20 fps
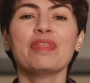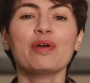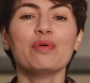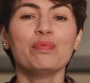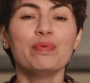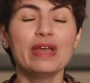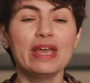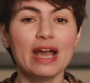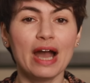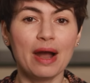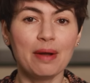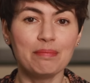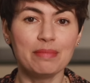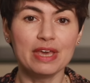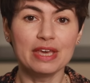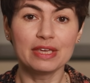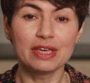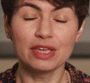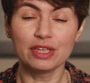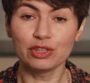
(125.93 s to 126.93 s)
We are
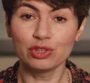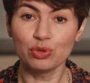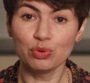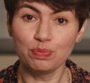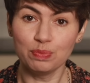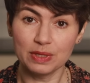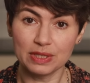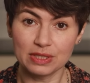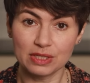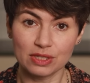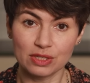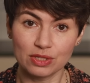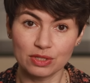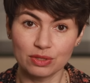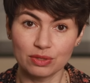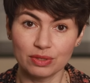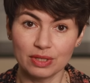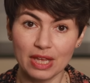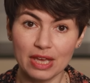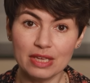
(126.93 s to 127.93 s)
making two pizzas
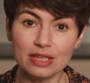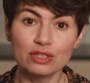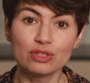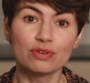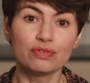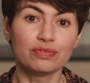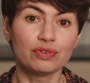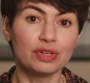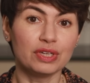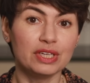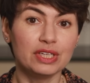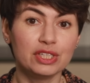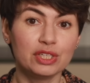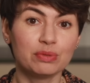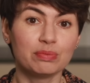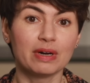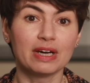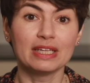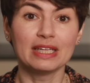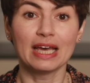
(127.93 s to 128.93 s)
today, so for
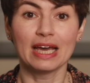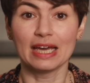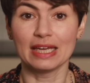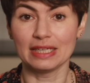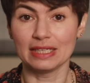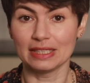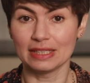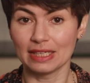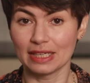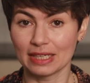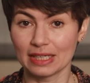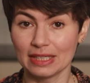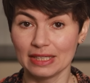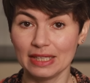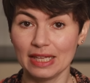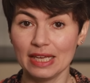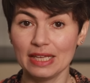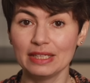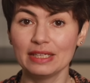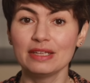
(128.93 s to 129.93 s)
each one I need a
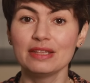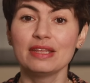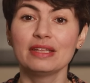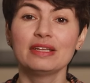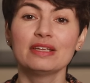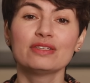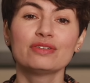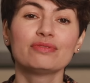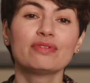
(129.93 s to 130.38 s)
container that is